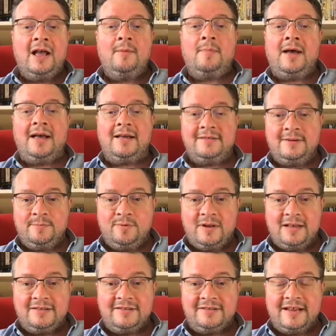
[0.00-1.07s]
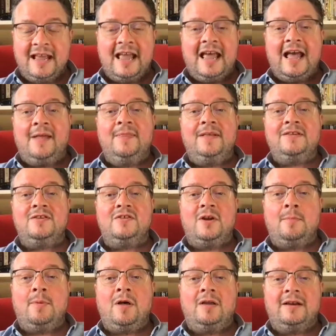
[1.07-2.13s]
past and present, and this is
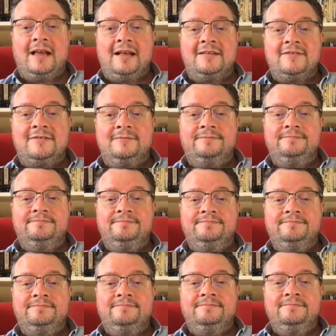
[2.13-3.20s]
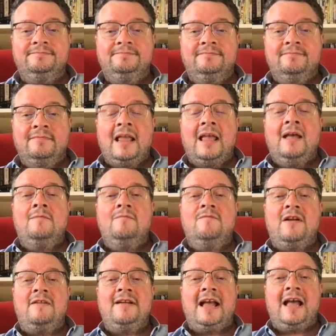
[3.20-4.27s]
our podcast. I'm
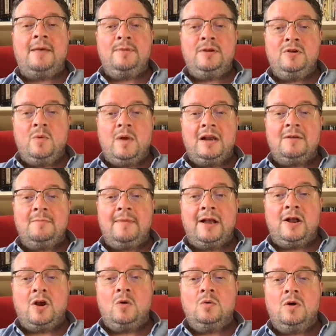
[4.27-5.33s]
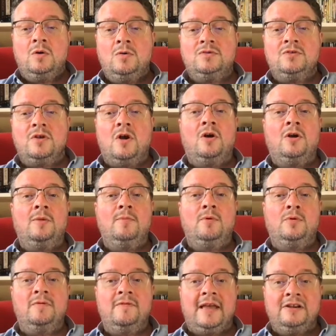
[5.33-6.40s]
very happy to welcome my co-host,
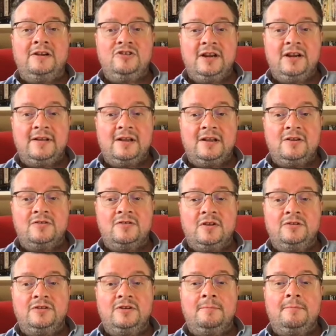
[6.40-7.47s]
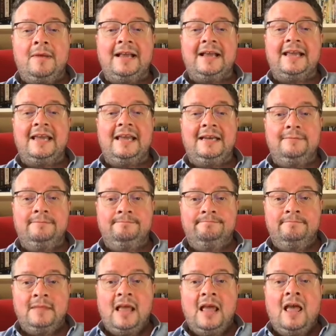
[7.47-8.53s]
automotive engineering consultant Mike Keane.
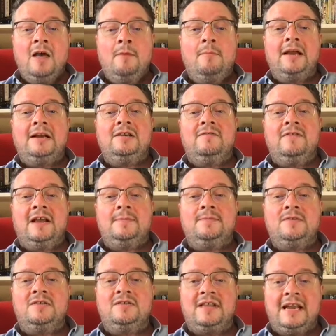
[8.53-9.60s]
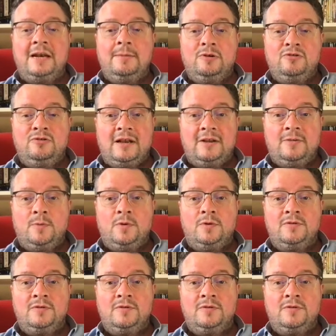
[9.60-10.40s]
Mike develops sustainable transport